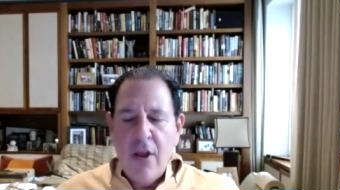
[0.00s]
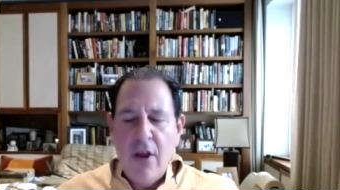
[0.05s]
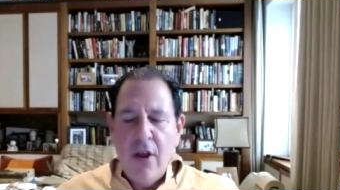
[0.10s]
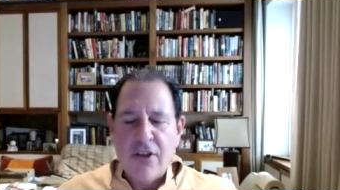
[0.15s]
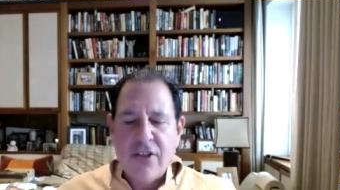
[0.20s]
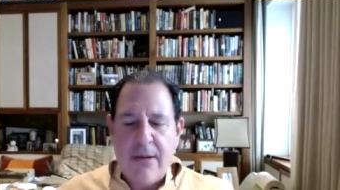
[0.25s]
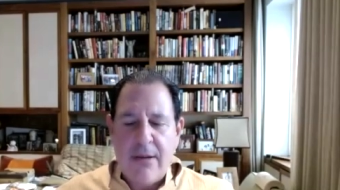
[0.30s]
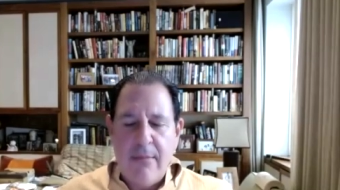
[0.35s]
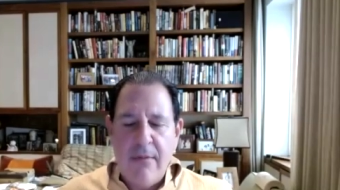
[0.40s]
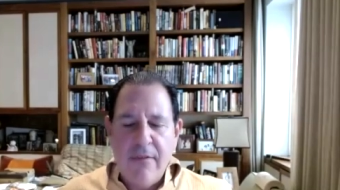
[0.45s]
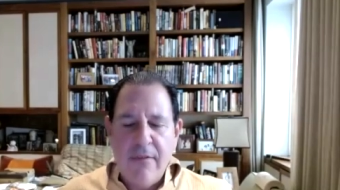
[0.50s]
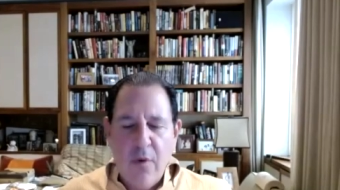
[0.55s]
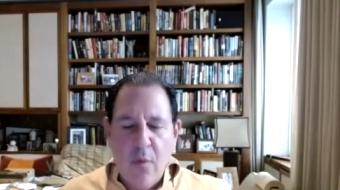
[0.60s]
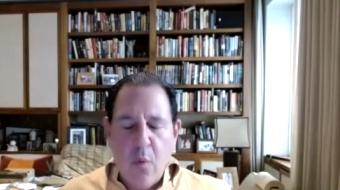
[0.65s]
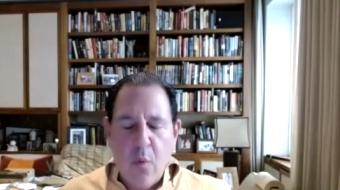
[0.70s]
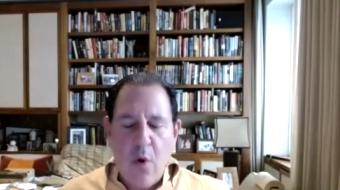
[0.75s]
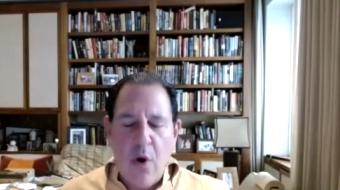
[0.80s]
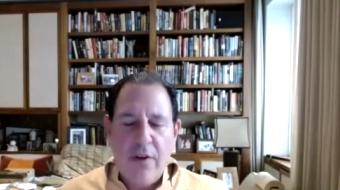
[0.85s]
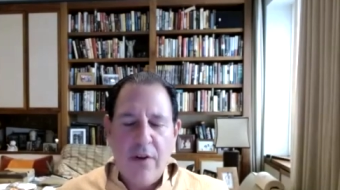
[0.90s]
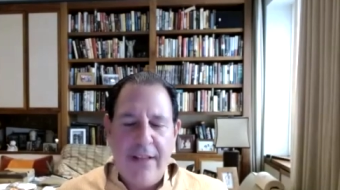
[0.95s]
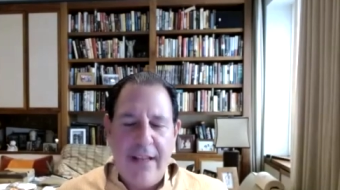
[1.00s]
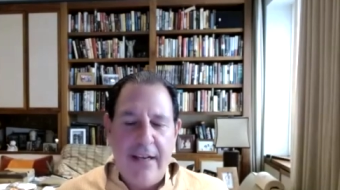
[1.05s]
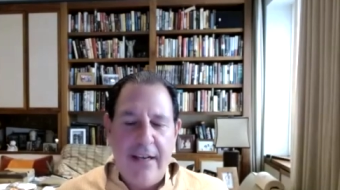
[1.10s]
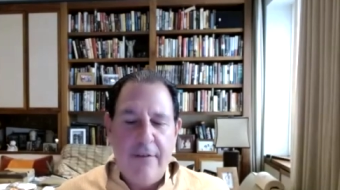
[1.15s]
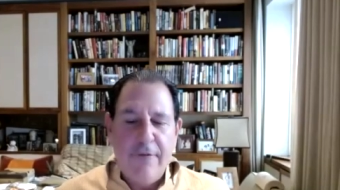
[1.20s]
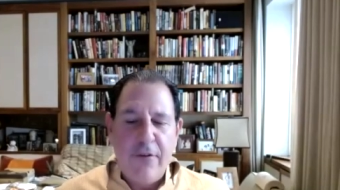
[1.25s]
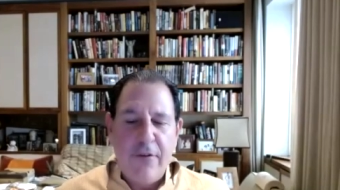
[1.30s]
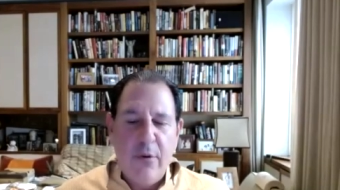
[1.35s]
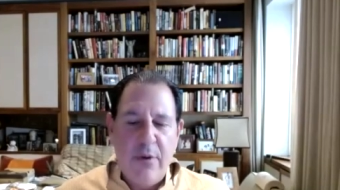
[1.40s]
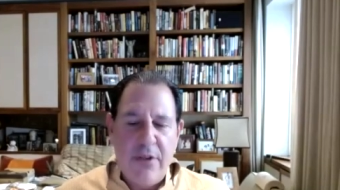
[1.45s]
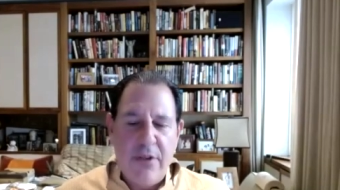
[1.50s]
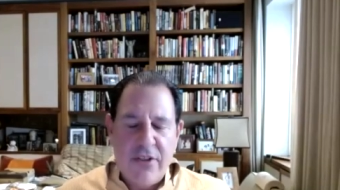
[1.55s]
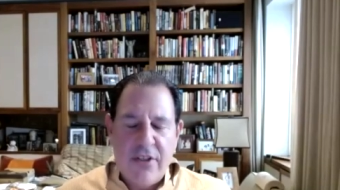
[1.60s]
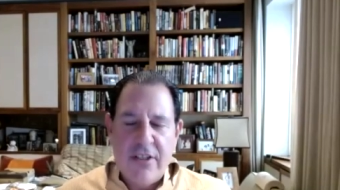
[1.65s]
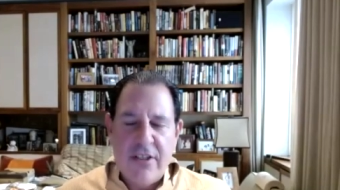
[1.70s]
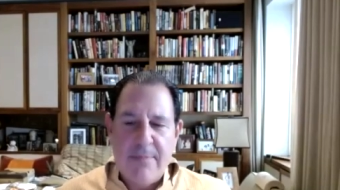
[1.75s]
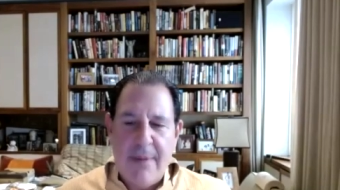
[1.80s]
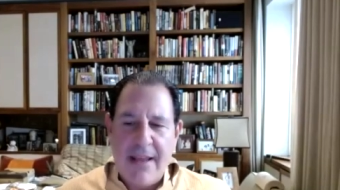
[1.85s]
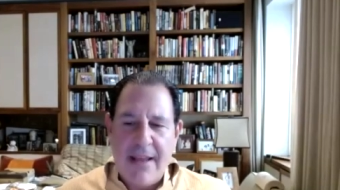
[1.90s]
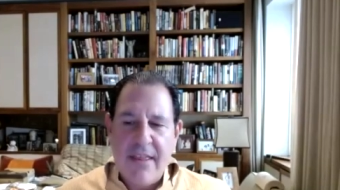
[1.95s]
some of the work that
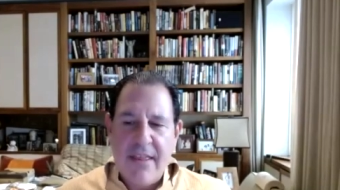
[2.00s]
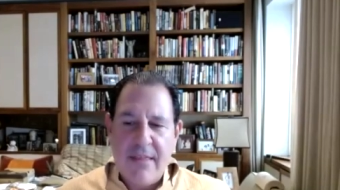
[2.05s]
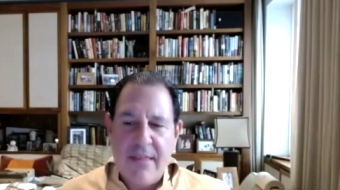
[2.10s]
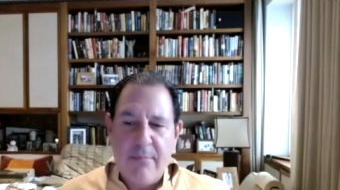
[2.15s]
influences my